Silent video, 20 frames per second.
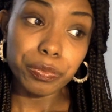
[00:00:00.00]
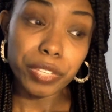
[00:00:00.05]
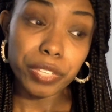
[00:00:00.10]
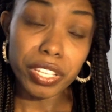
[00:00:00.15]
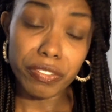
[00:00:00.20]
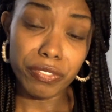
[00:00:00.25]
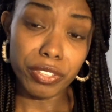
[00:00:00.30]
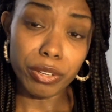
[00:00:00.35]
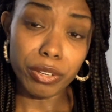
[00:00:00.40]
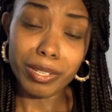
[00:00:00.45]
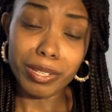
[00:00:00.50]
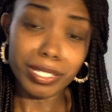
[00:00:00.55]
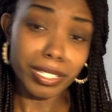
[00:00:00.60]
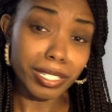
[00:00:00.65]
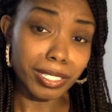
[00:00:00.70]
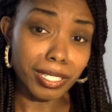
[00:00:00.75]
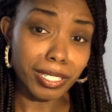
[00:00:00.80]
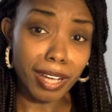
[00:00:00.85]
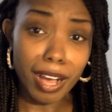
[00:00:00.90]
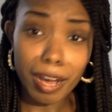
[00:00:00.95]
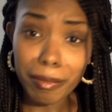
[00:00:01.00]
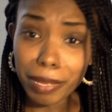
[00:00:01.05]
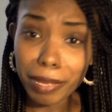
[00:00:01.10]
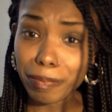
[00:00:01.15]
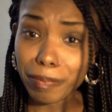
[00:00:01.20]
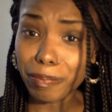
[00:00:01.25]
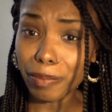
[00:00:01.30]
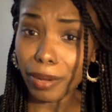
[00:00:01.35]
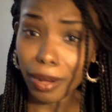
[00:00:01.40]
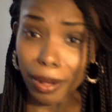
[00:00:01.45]
If there was an atomic
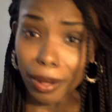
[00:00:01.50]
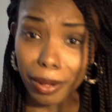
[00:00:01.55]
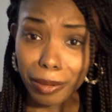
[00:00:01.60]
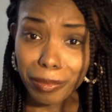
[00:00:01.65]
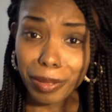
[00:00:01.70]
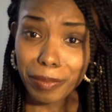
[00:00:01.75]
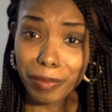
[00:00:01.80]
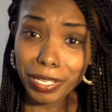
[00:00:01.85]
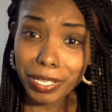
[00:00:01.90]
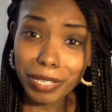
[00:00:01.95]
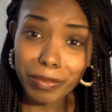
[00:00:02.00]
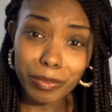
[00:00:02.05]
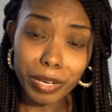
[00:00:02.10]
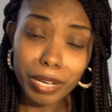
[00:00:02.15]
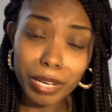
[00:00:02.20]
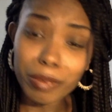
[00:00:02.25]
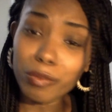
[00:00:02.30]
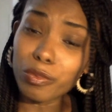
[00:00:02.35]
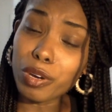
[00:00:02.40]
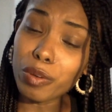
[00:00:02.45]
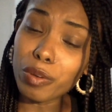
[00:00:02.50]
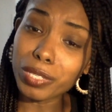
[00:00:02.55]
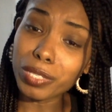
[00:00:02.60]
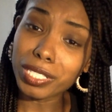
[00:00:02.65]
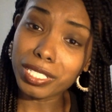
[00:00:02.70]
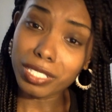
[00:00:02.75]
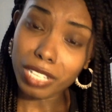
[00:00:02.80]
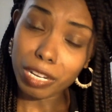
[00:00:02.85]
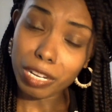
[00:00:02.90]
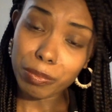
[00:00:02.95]
bomb, I mean, what would
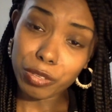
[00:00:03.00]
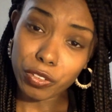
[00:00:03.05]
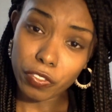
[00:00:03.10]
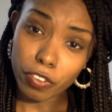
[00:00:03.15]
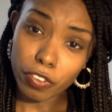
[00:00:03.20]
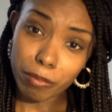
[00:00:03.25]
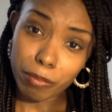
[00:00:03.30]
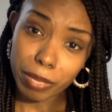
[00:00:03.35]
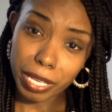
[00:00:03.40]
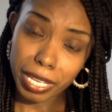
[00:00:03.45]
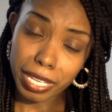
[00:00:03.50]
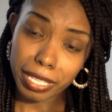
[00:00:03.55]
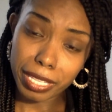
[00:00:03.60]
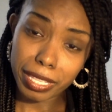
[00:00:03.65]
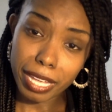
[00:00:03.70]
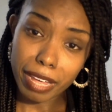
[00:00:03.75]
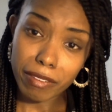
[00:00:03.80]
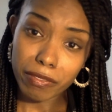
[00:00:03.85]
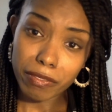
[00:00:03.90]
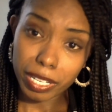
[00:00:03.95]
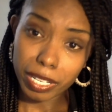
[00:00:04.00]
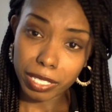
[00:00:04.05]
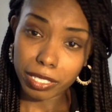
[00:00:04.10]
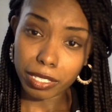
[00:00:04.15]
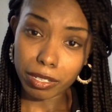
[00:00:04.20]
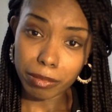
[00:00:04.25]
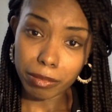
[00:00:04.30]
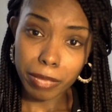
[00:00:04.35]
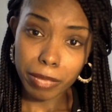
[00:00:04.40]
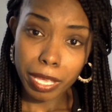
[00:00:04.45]
stop you from being that victim?